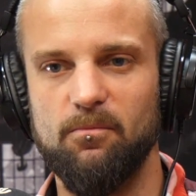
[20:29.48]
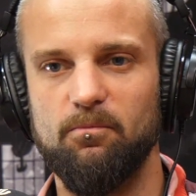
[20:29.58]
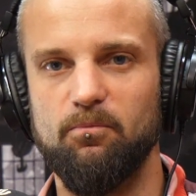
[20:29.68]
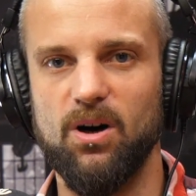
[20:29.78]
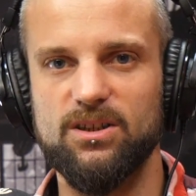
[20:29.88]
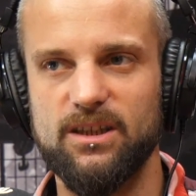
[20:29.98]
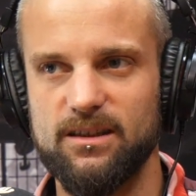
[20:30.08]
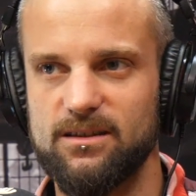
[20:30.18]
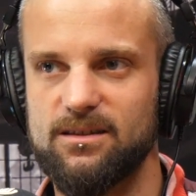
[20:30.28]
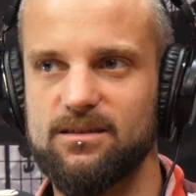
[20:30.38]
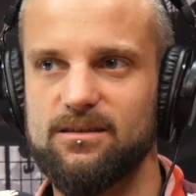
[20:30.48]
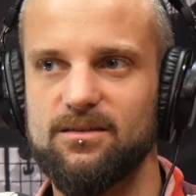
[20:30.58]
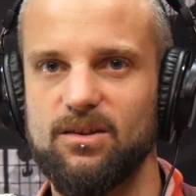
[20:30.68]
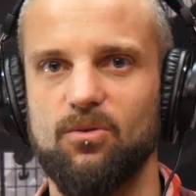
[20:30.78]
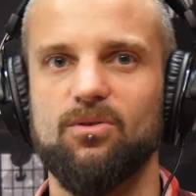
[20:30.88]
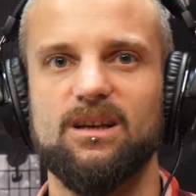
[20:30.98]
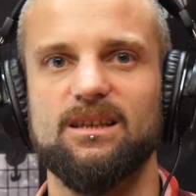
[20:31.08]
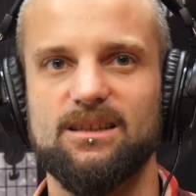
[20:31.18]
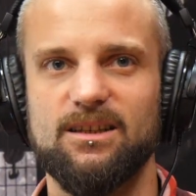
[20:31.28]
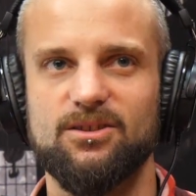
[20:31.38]
budgets that
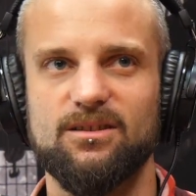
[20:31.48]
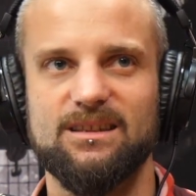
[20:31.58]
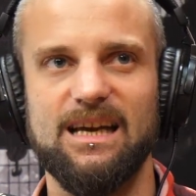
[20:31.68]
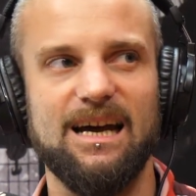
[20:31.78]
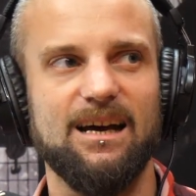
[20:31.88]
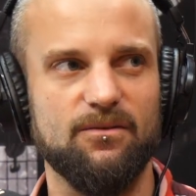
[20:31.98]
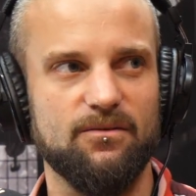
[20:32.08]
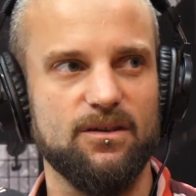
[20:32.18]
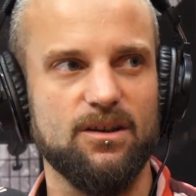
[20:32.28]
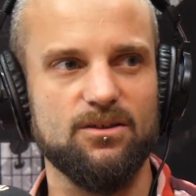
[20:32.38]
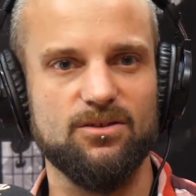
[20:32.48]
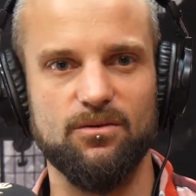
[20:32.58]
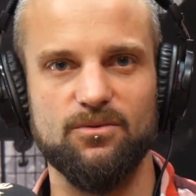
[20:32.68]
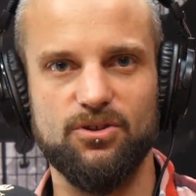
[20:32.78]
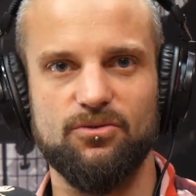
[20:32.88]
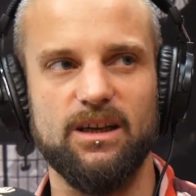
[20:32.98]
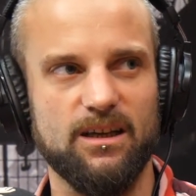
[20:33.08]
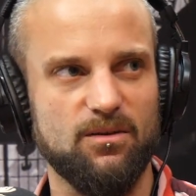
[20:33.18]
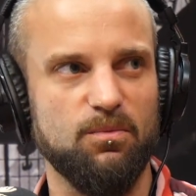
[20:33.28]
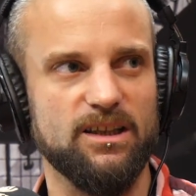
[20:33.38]
organizations have don't
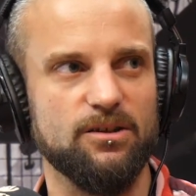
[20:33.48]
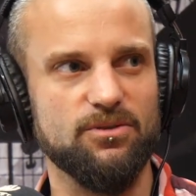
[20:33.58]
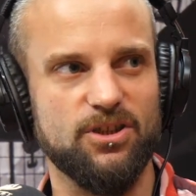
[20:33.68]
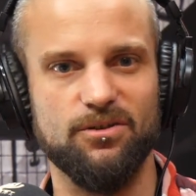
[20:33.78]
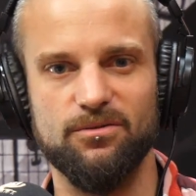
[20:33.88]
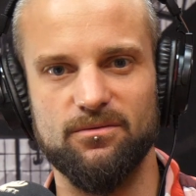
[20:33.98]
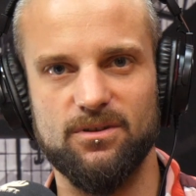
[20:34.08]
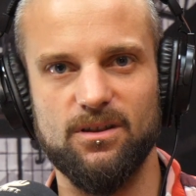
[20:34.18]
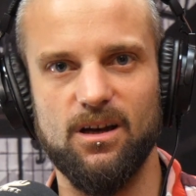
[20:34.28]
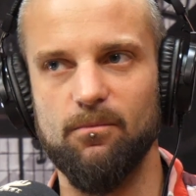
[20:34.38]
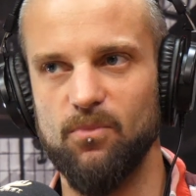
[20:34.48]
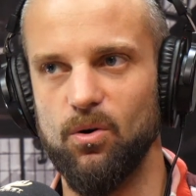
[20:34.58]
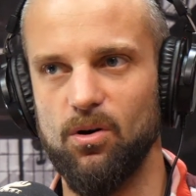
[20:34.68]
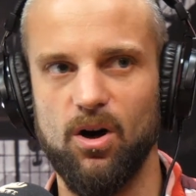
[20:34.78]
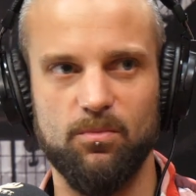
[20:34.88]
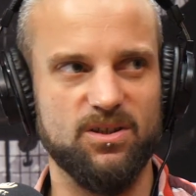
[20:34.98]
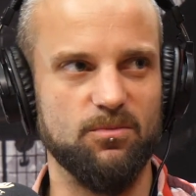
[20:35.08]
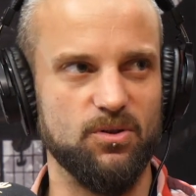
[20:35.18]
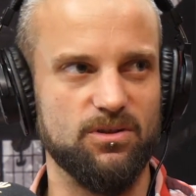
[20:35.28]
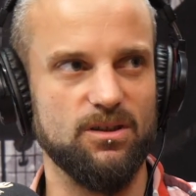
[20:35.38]
shrink when you choose a more
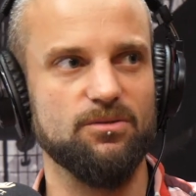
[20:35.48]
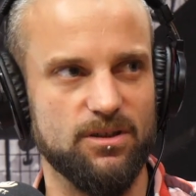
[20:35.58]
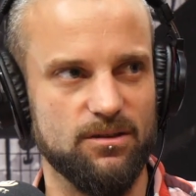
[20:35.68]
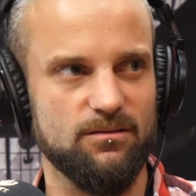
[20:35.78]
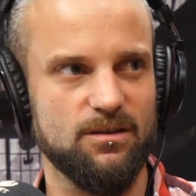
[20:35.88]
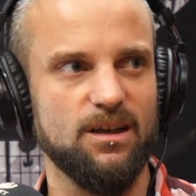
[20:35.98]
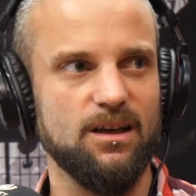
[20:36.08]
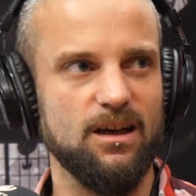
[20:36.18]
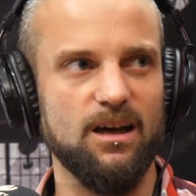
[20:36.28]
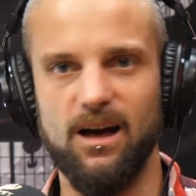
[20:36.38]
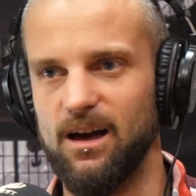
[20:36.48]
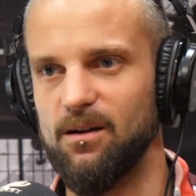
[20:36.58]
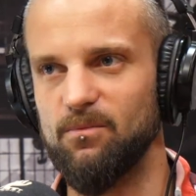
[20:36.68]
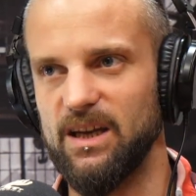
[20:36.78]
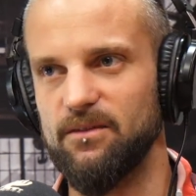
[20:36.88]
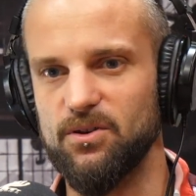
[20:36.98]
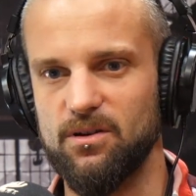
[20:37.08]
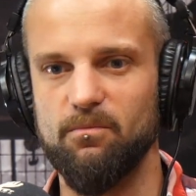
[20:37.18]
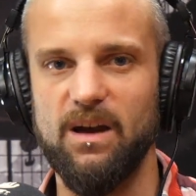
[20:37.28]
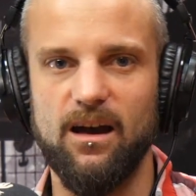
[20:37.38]
optimal solution. If you
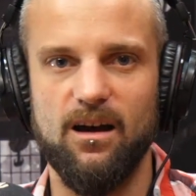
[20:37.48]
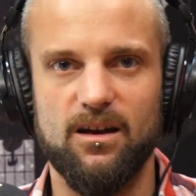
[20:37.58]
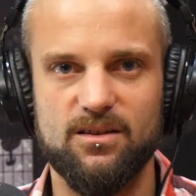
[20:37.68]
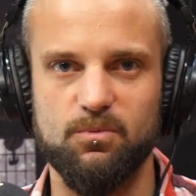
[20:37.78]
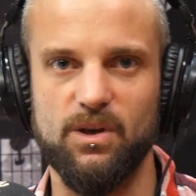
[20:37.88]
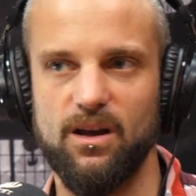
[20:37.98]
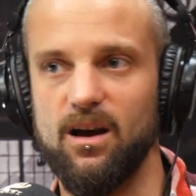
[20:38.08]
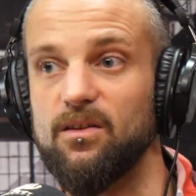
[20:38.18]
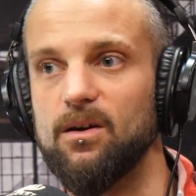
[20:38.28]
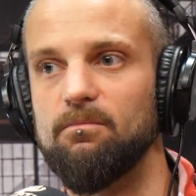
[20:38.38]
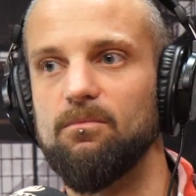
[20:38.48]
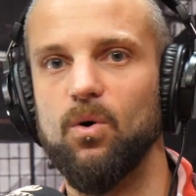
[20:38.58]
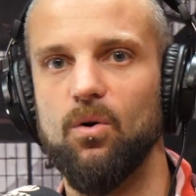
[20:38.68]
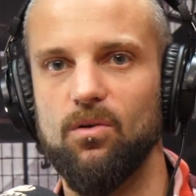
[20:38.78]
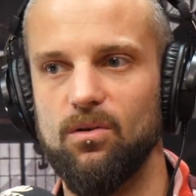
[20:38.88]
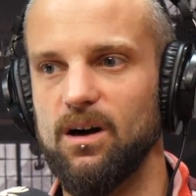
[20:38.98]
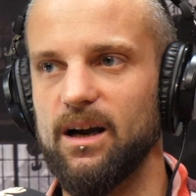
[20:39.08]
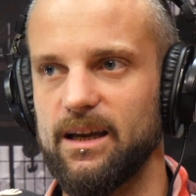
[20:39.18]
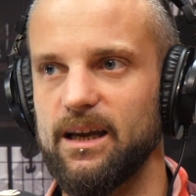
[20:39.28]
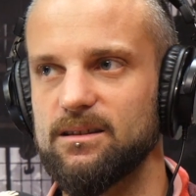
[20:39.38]
compare us with other more,
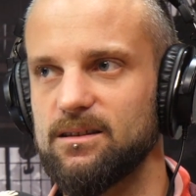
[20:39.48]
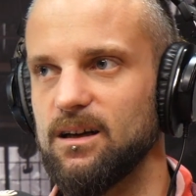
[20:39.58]
I guess,